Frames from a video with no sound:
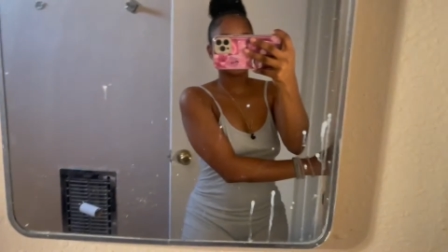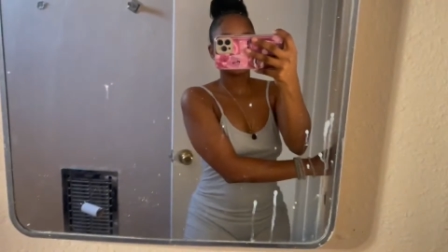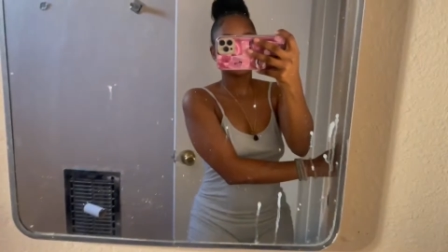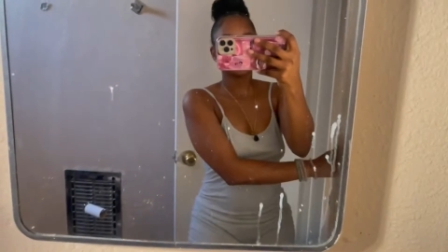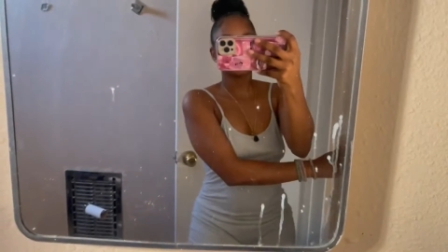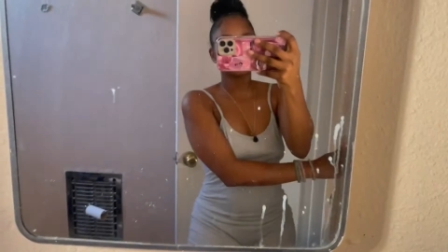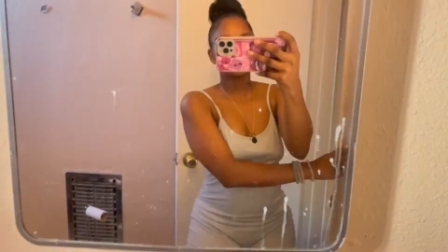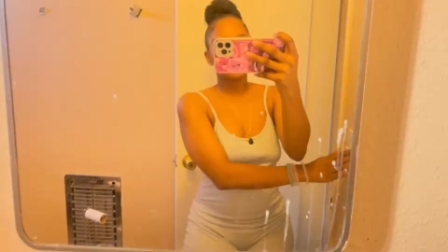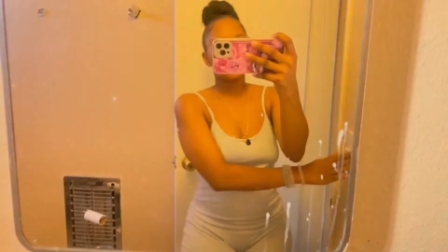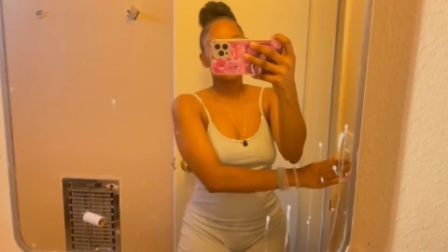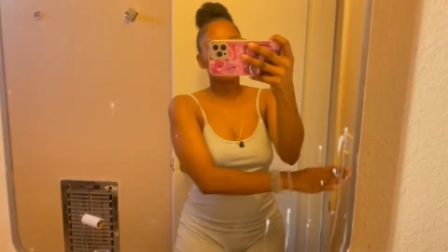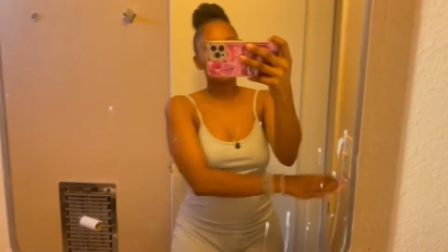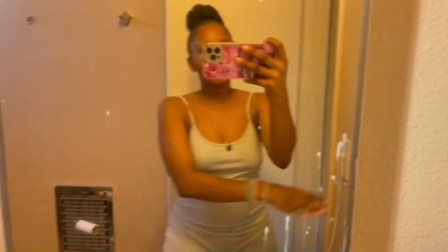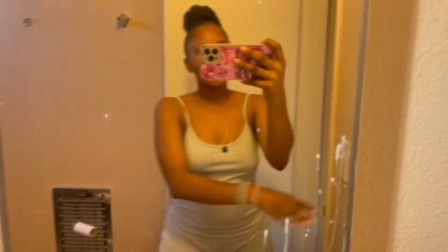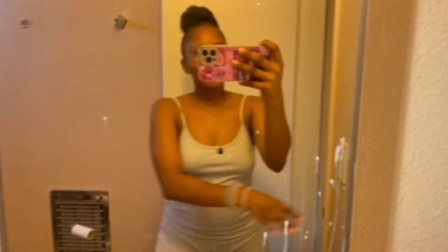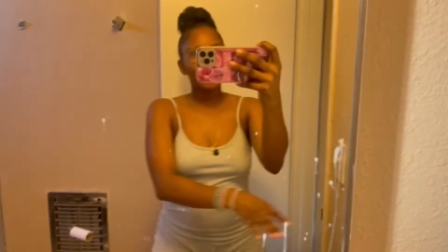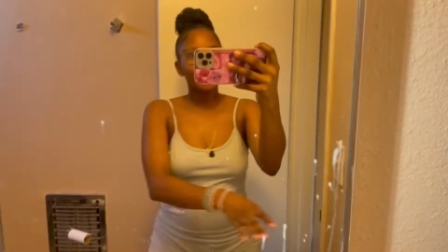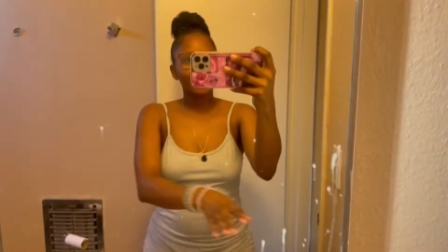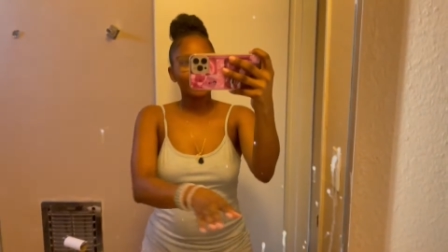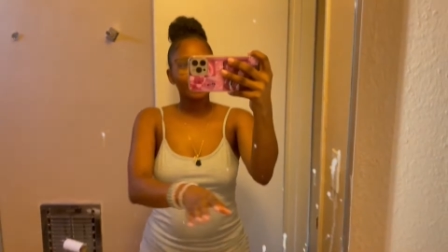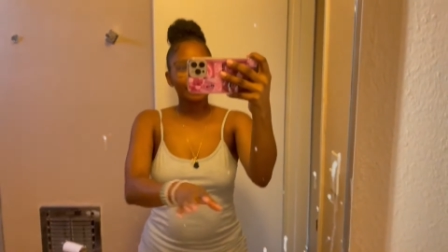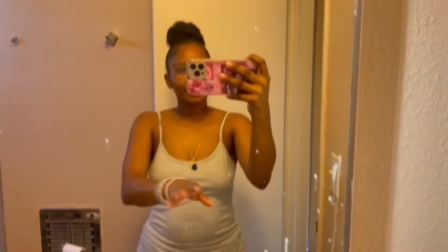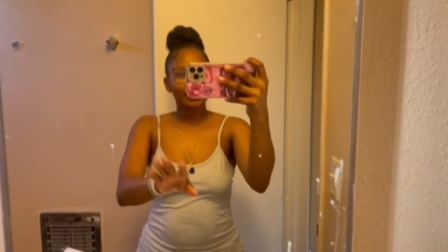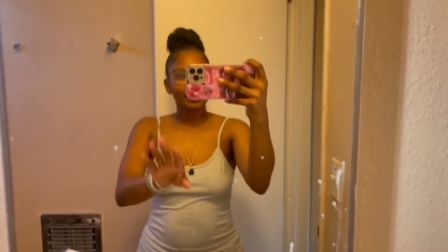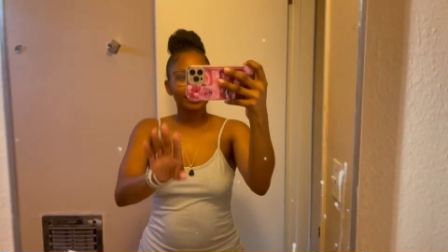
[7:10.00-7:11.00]
So don't
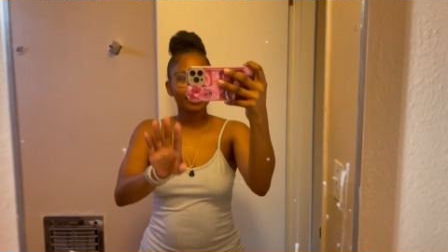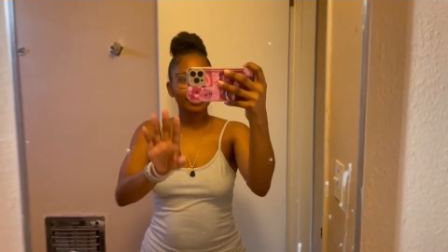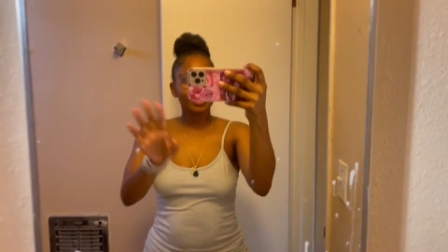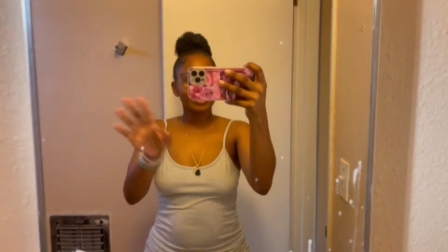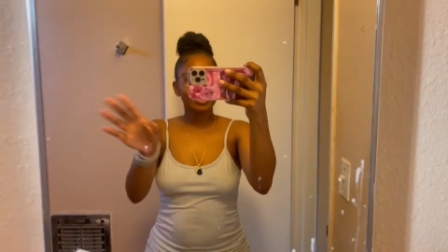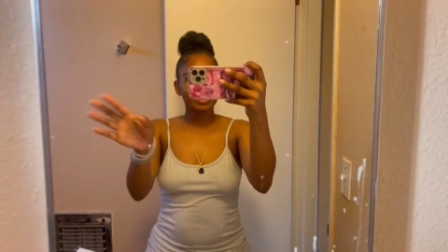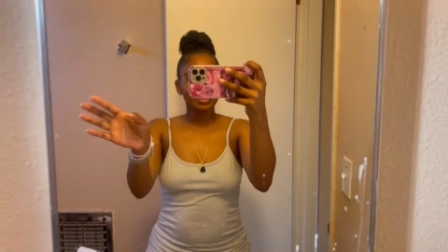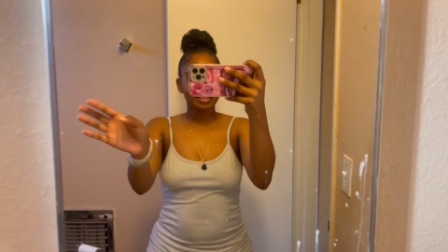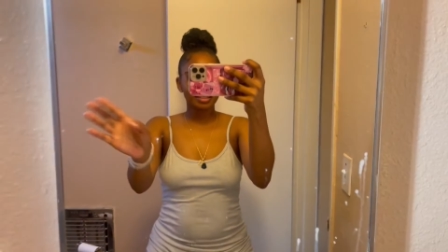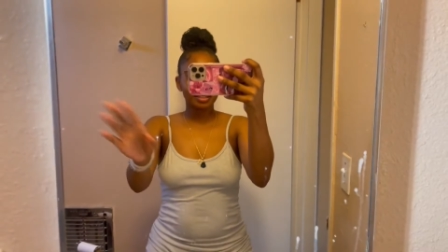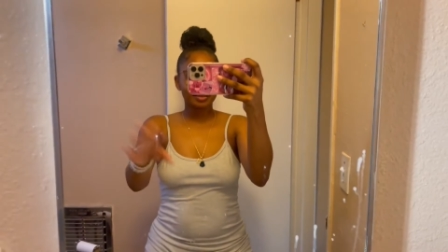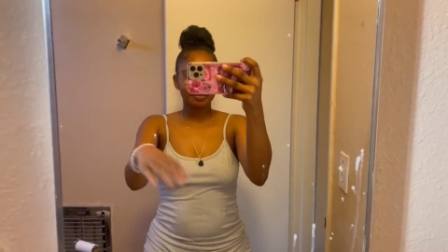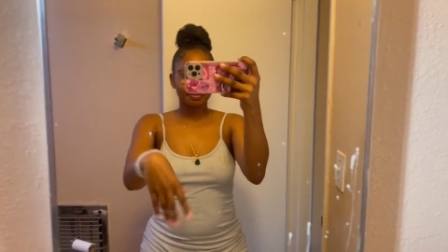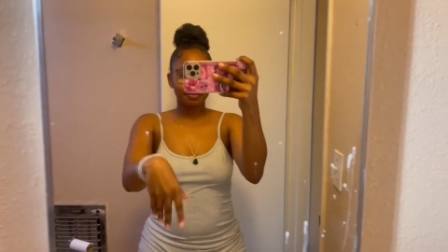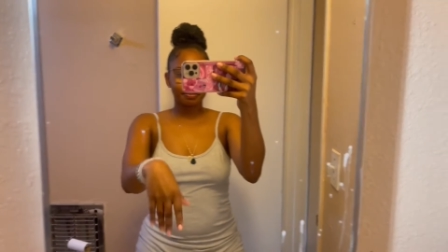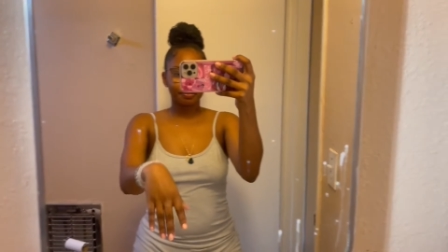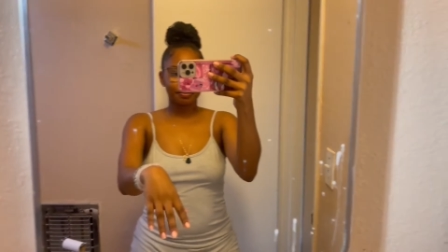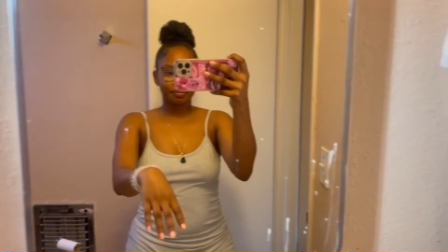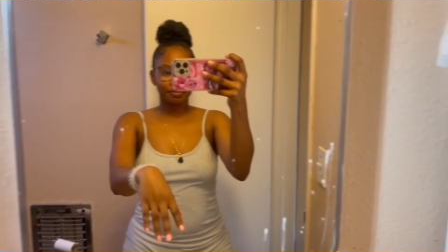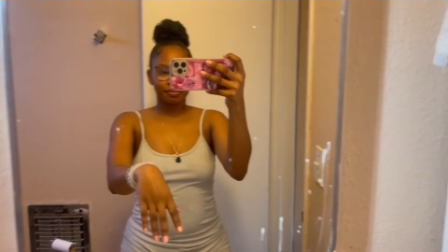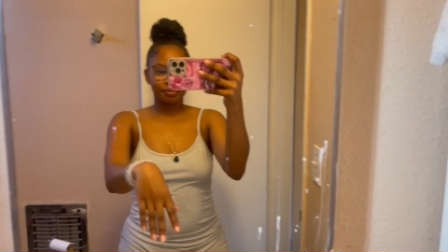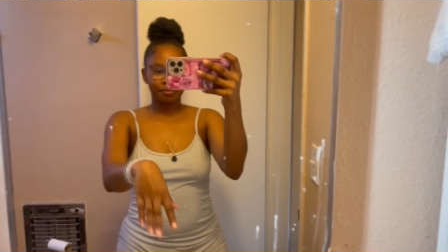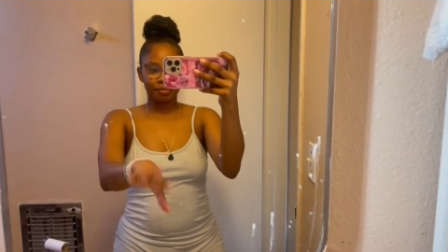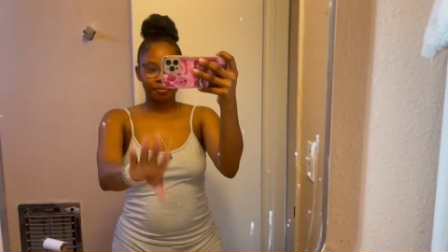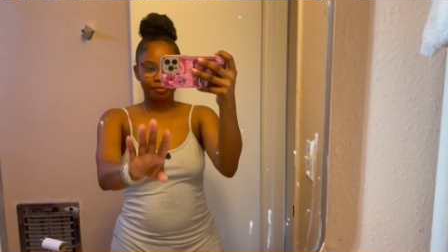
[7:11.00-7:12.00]
mind the
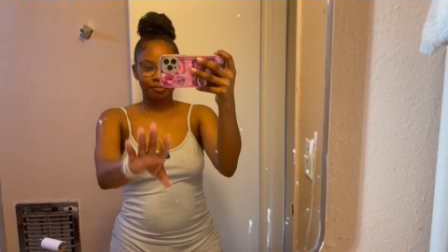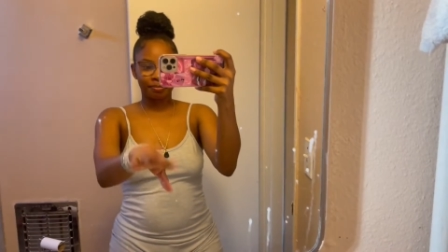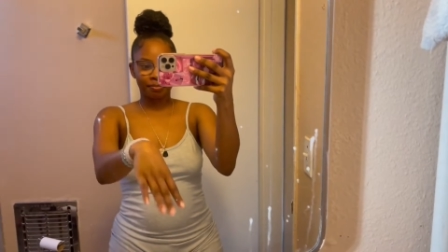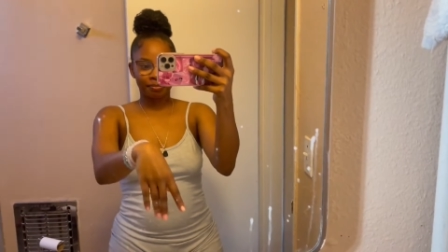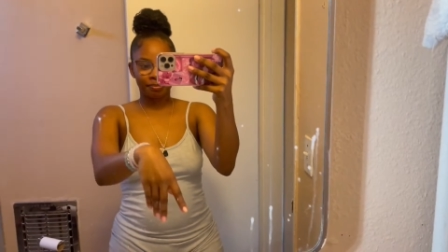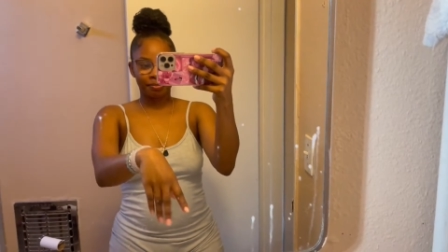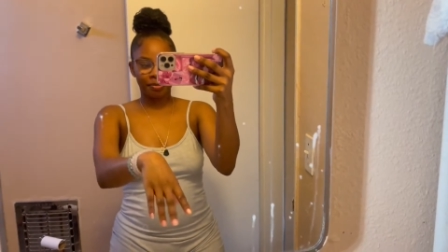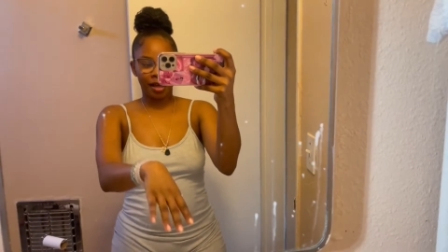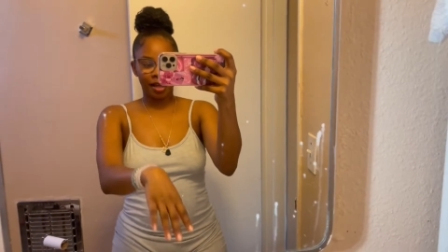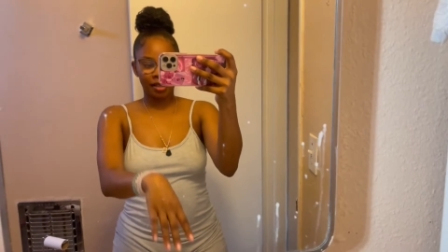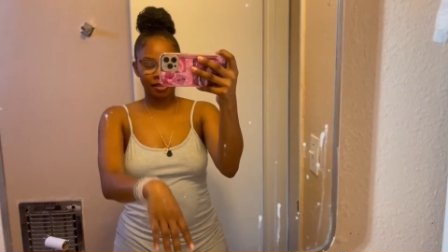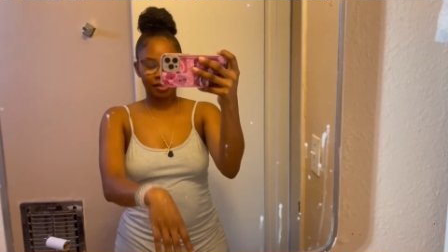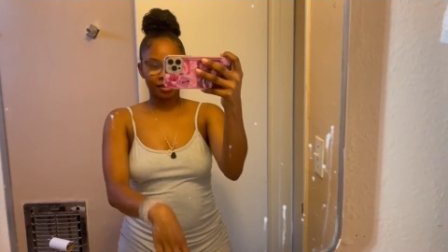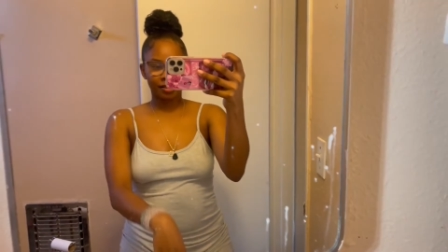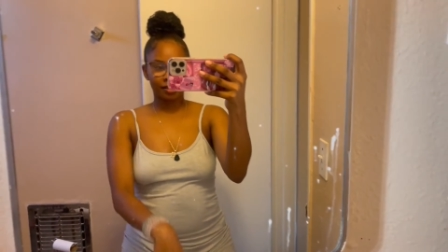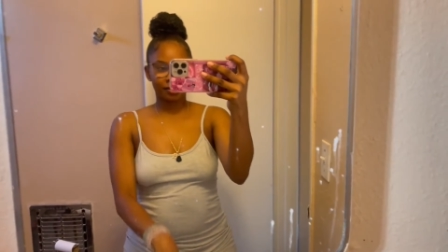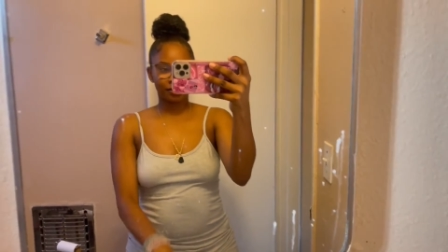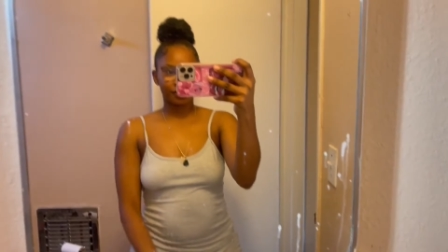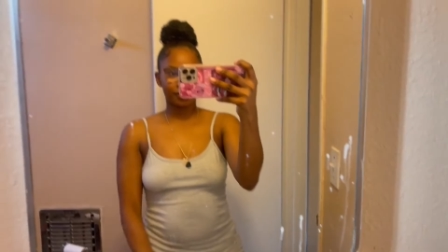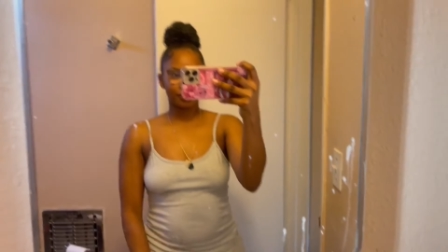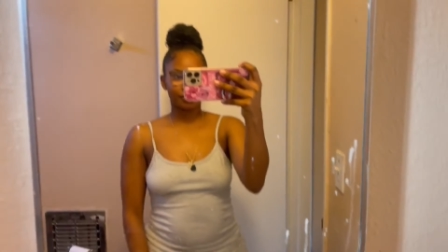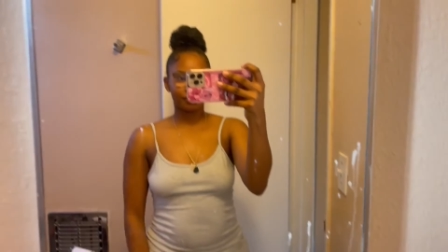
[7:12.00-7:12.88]
spots on